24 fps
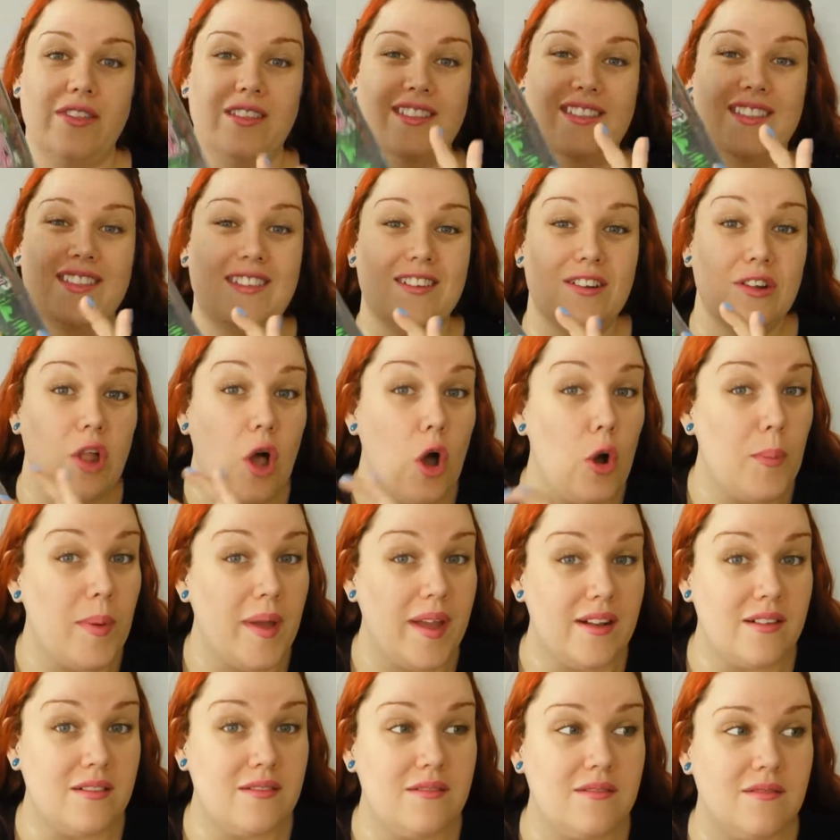It's still
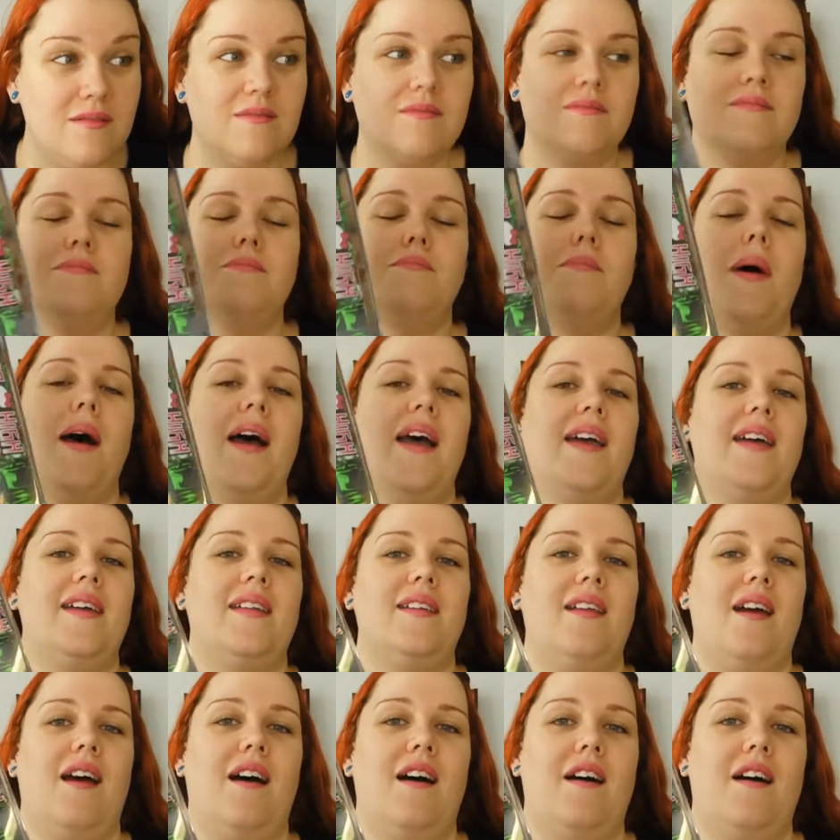open, but